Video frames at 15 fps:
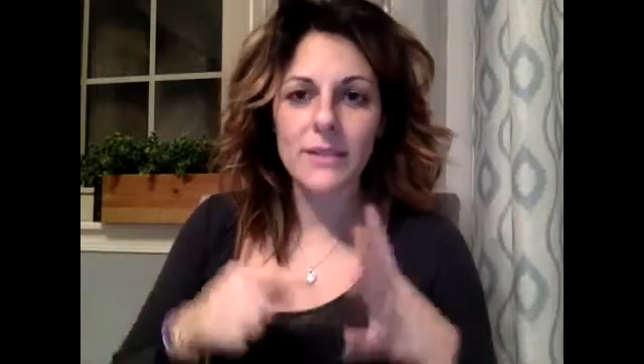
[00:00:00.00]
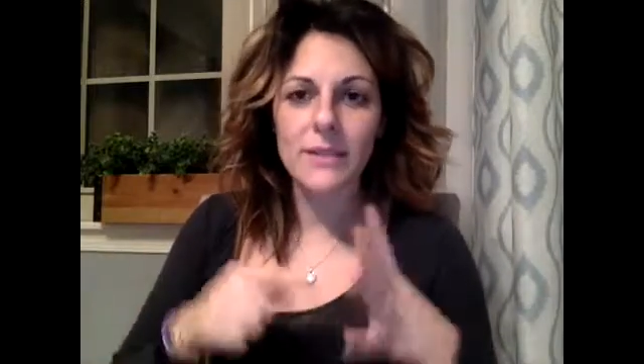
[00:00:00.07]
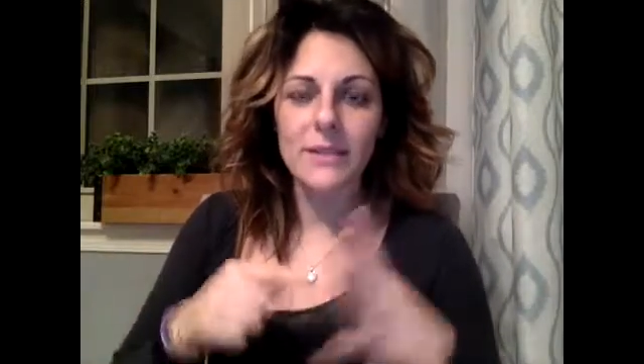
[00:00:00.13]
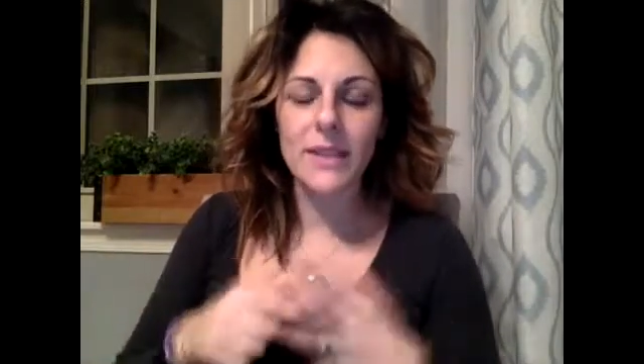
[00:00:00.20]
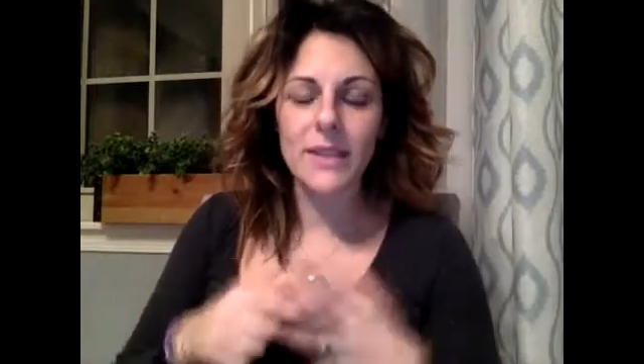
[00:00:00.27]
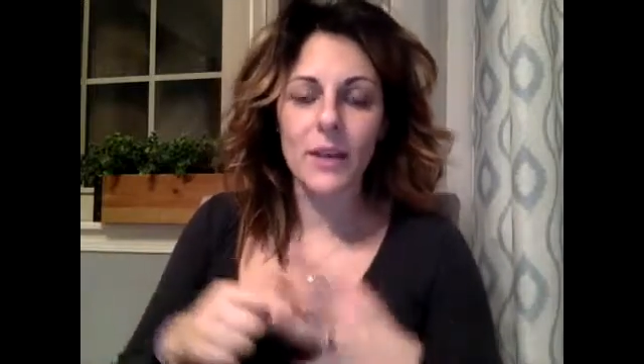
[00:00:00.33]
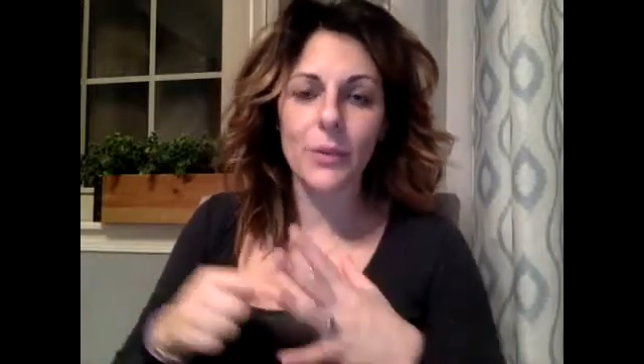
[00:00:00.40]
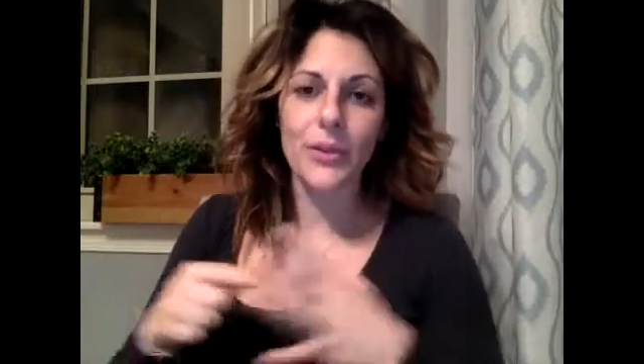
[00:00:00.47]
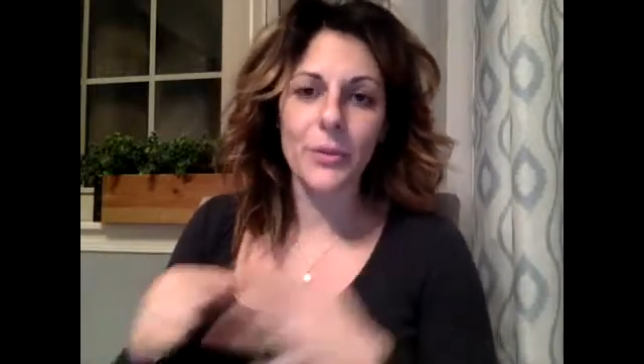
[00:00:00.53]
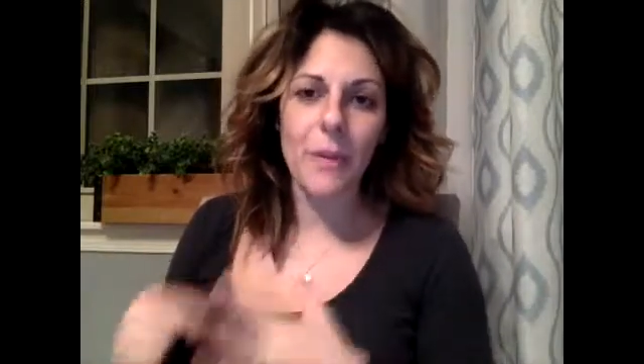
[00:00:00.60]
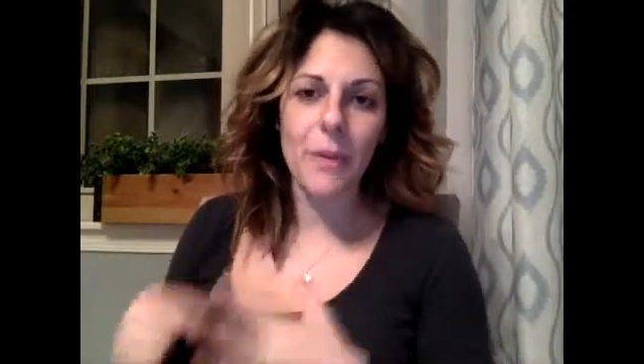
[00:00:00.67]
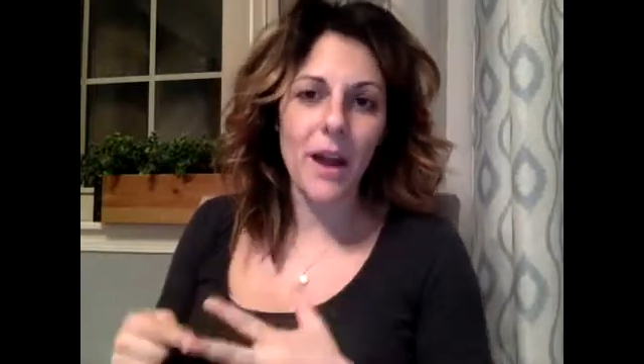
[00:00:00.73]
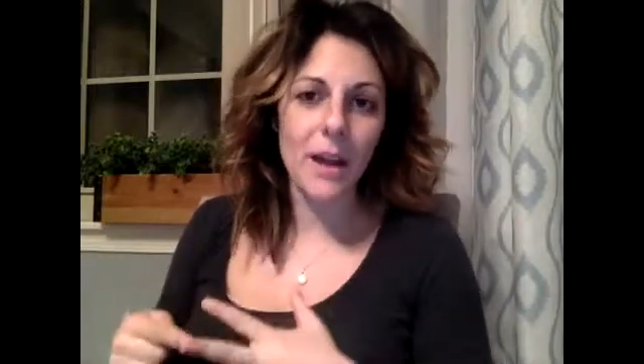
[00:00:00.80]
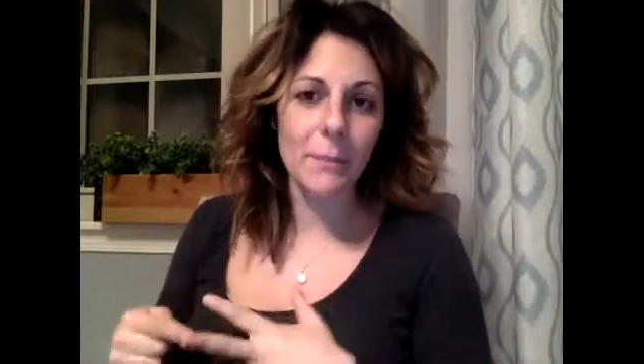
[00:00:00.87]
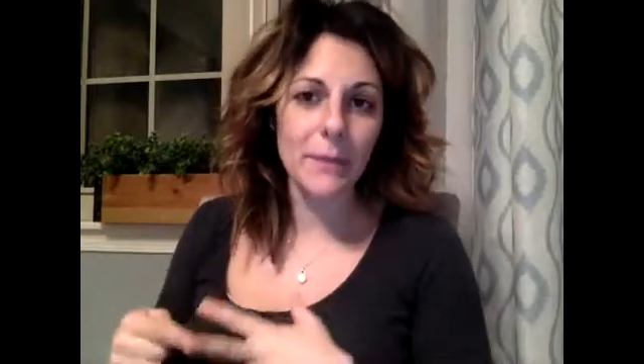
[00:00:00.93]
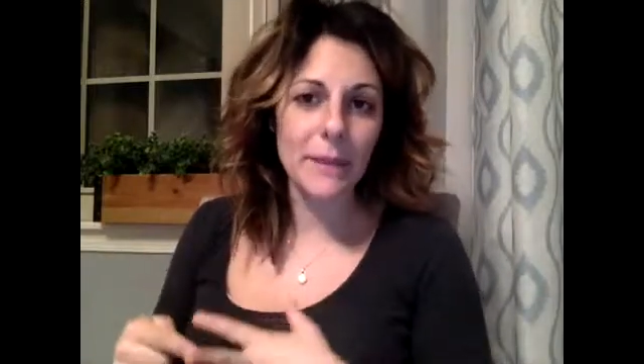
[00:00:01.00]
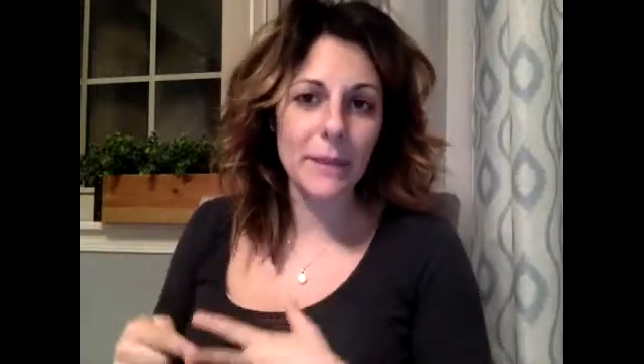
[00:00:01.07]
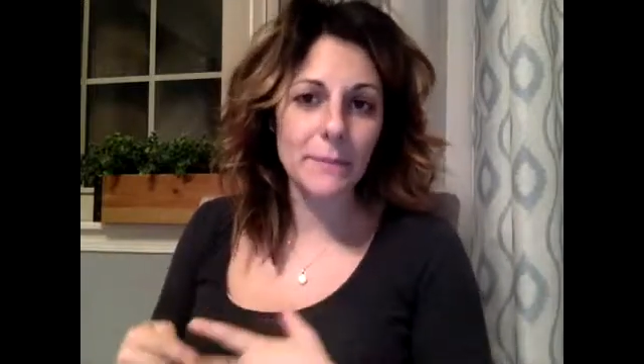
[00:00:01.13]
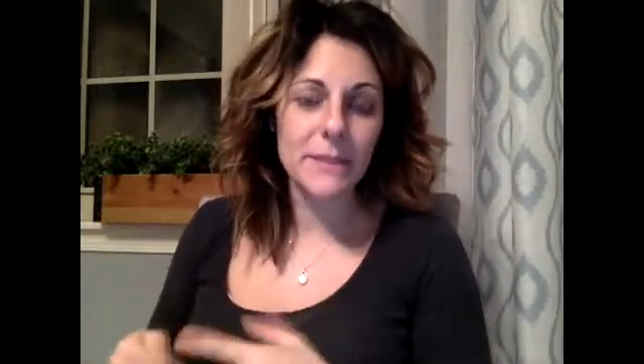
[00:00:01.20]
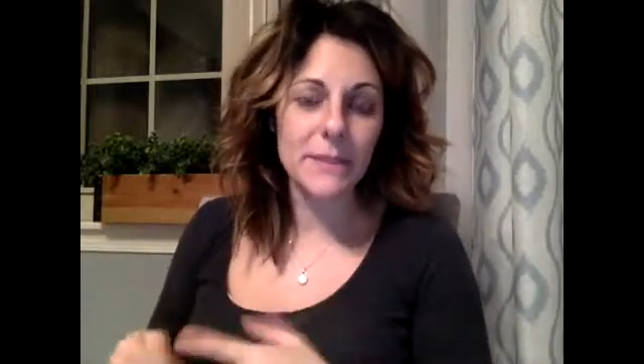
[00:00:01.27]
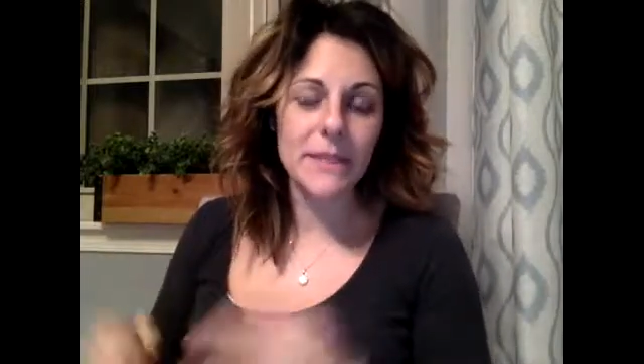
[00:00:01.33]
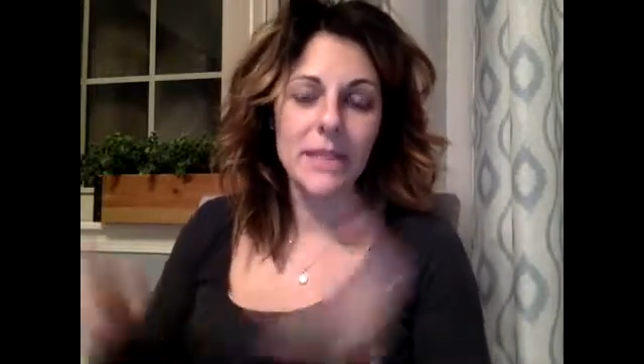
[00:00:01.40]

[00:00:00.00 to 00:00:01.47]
to stick with your pod peeps,